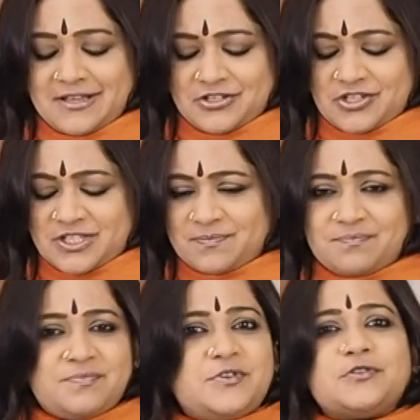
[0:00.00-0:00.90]

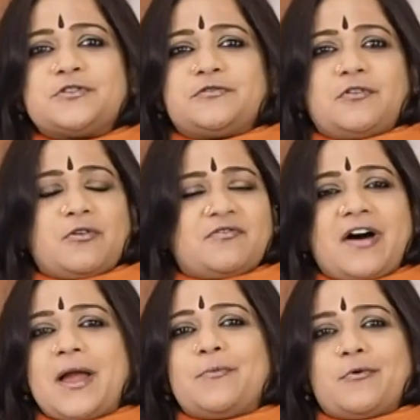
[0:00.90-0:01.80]
Just beautiful,
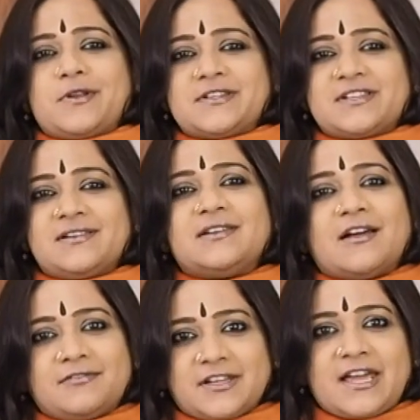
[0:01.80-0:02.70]
vibrant,
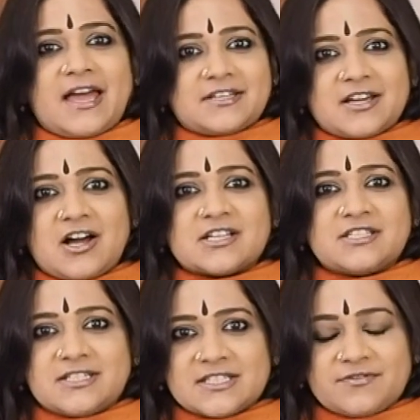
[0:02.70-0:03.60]
lovely
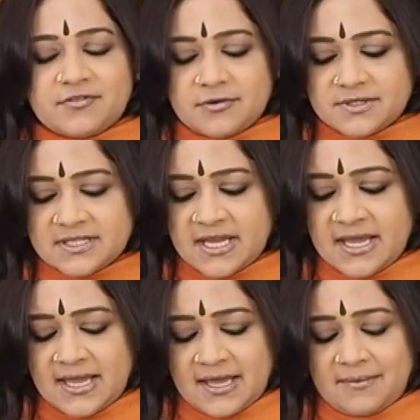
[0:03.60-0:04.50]
antioxidants, fruits.
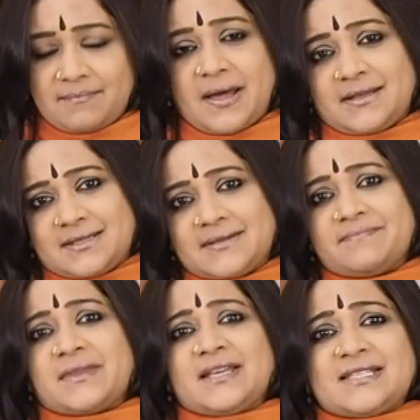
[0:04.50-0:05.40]
But
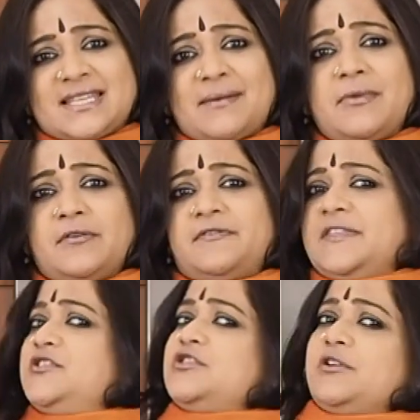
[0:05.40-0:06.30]
some of
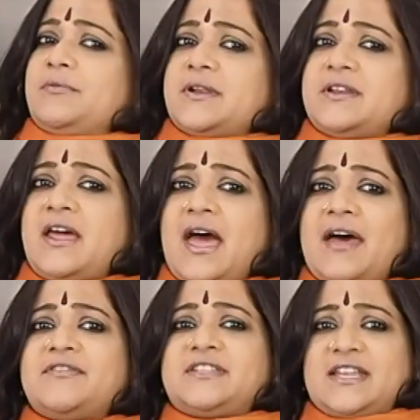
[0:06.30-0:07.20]
the children
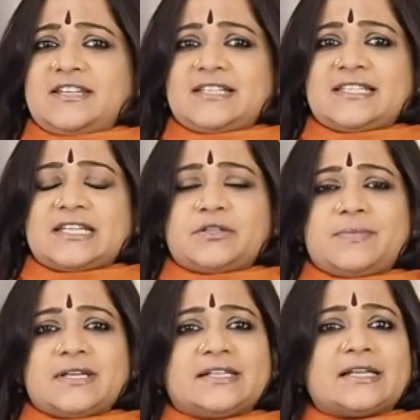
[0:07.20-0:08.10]
have a tendency to
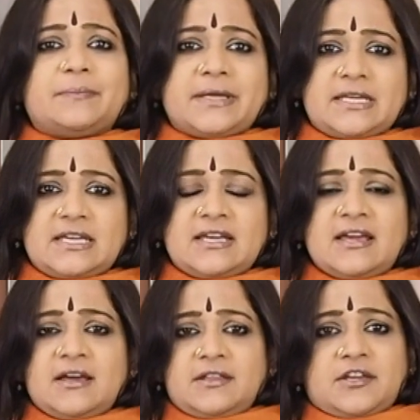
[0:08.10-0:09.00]
be a little picky.
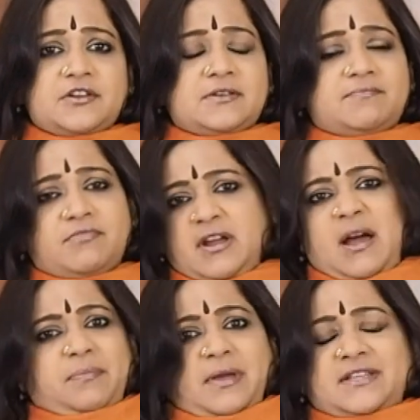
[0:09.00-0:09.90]
They could bring
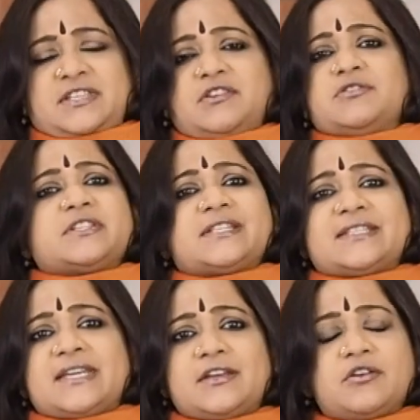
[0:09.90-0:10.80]
up excuses and
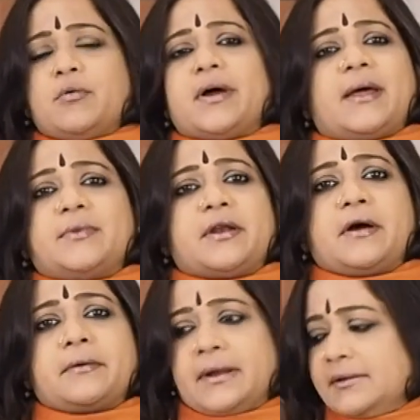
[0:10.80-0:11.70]
say, you know what, I'm not
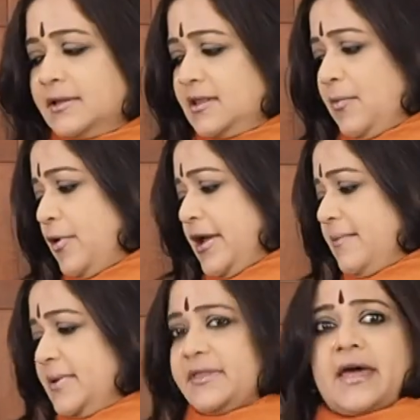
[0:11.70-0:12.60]
hungry in the morning.
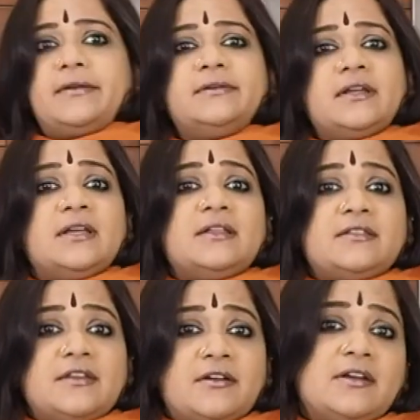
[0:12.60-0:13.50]
But then
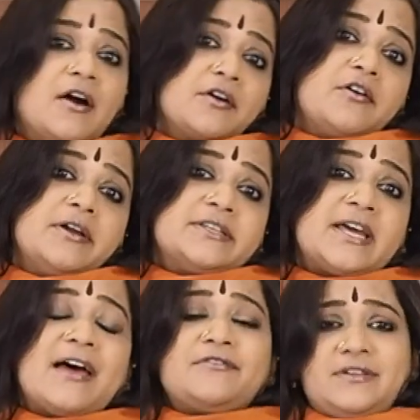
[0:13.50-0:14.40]
they are going to
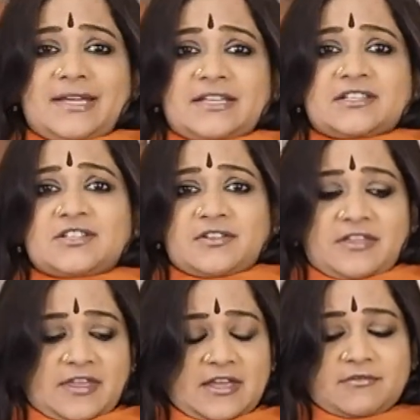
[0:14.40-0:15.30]
have to eat so
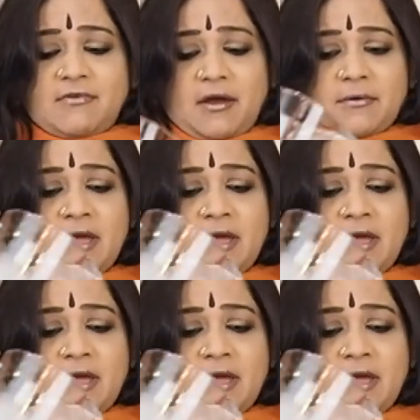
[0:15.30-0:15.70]
that they can grow.